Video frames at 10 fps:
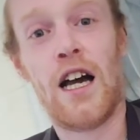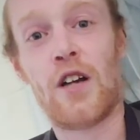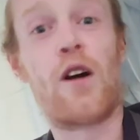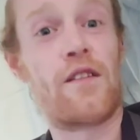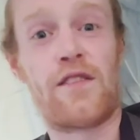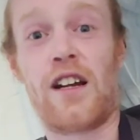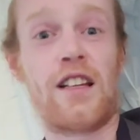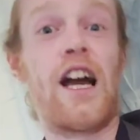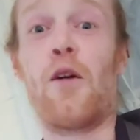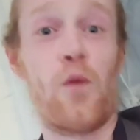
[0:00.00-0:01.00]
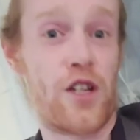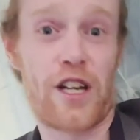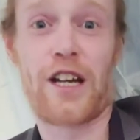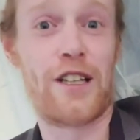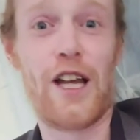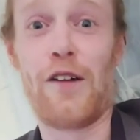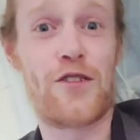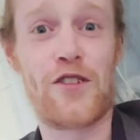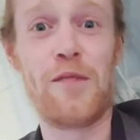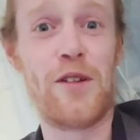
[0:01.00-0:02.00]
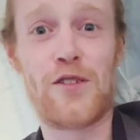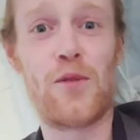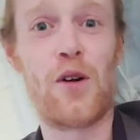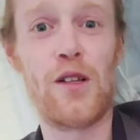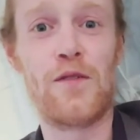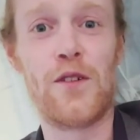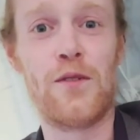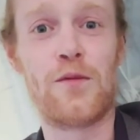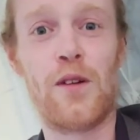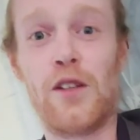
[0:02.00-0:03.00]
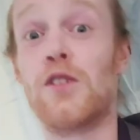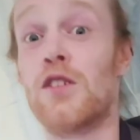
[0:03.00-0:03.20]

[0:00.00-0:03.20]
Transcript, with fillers: Quite frankly, I wish I could live stream it to all of you as well.